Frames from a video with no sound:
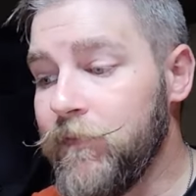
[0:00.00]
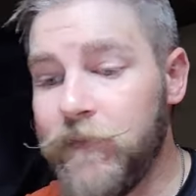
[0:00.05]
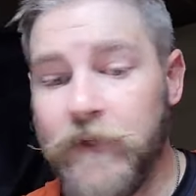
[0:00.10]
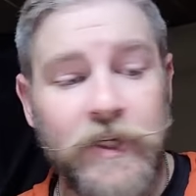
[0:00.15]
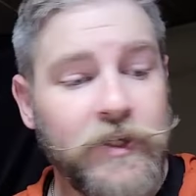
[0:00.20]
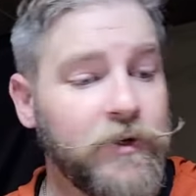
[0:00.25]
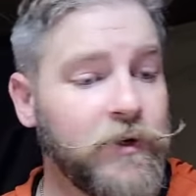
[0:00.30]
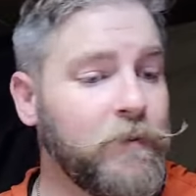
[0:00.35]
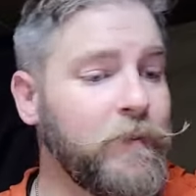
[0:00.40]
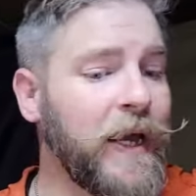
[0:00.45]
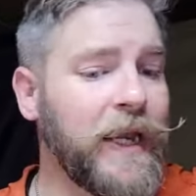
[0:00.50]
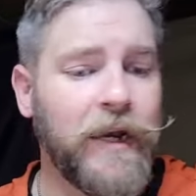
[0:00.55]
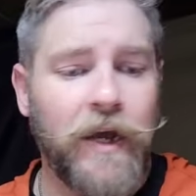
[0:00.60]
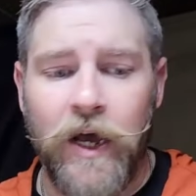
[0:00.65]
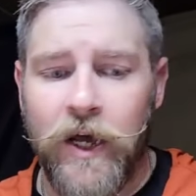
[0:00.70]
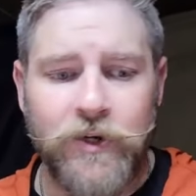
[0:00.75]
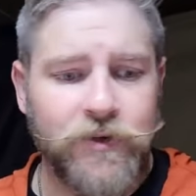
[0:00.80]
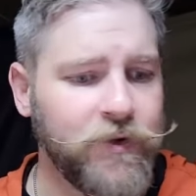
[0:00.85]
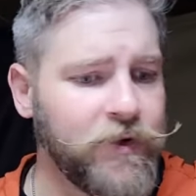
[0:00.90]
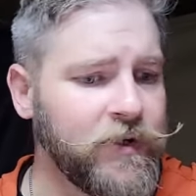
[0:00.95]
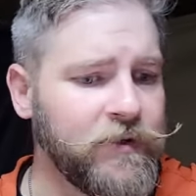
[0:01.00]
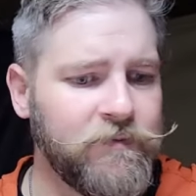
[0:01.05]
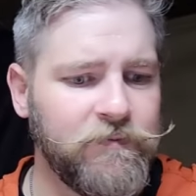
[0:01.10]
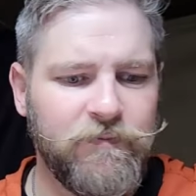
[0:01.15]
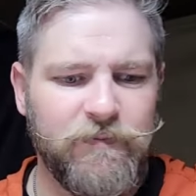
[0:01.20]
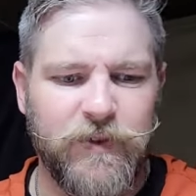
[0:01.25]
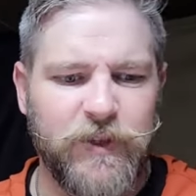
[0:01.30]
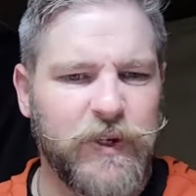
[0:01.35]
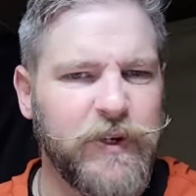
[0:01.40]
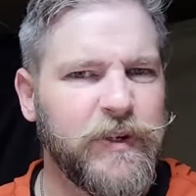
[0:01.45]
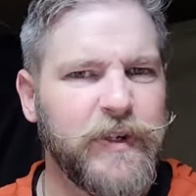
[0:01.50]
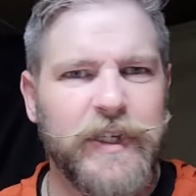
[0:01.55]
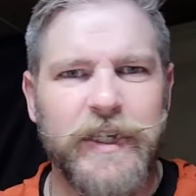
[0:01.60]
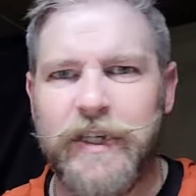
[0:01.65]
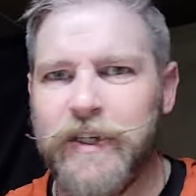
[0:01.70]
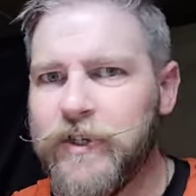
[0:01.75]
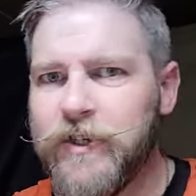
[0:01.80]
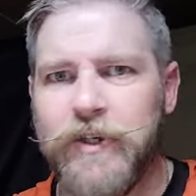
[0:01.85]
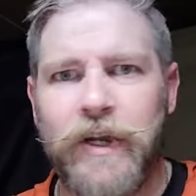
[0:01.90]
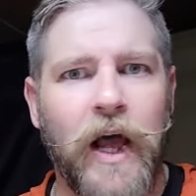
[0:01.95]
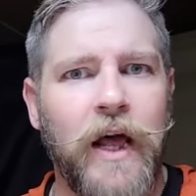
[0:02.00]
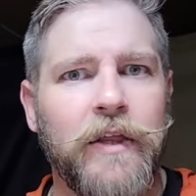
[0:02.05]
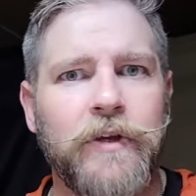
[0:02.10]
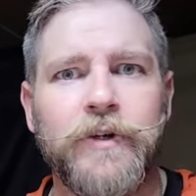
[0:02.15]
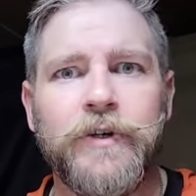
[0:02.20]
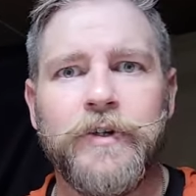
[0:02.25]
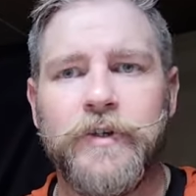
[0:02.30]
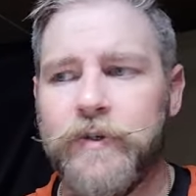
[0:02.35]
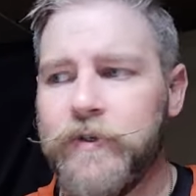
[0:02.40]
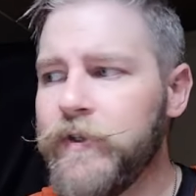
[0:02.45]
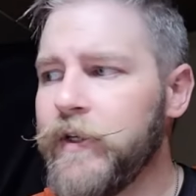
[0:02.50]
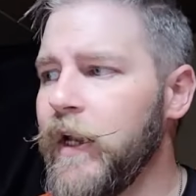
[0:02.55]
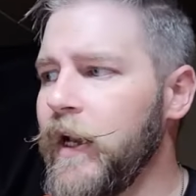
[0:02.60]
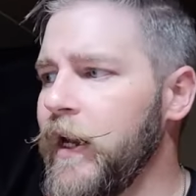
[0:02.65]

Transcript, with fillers: these are about 130-ish dollars.